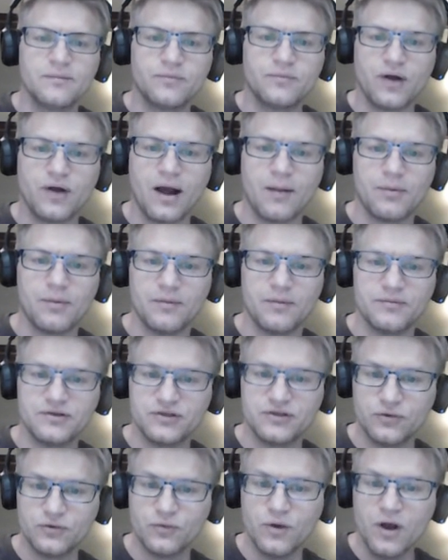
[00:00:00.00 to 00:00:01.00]
problem
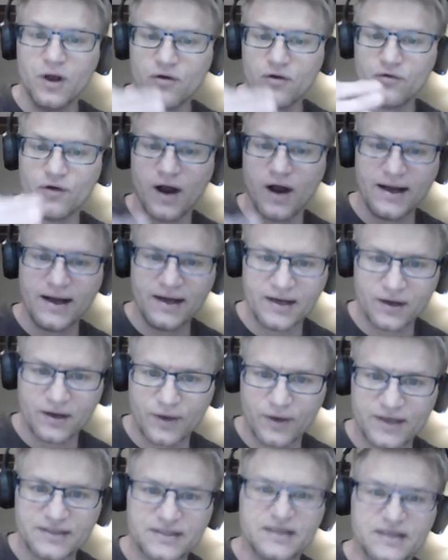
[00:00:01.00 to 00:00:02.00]
to write an
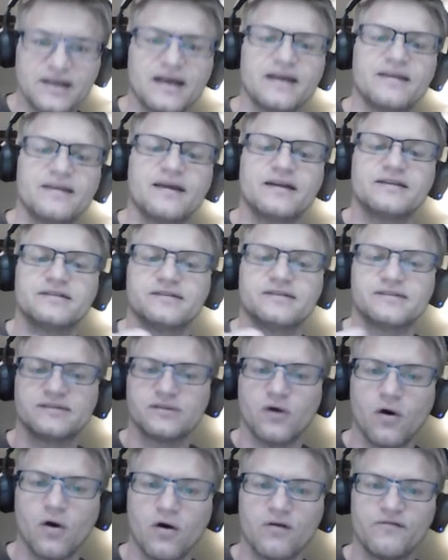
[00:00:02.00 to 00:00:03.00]
equation and then to
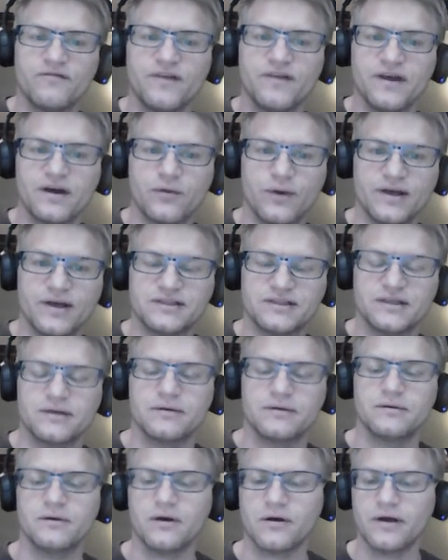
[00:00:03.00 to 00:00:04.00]
solve the equation,
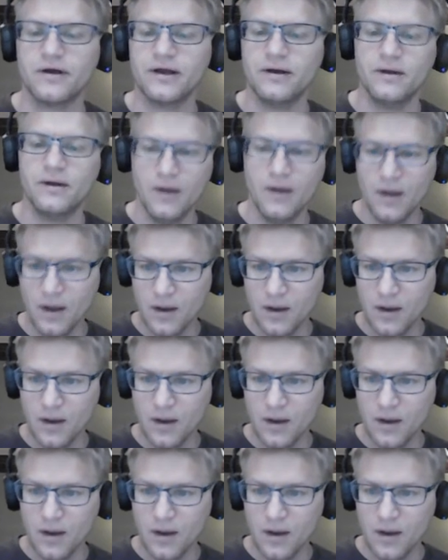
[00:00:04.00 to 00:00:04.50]
all right?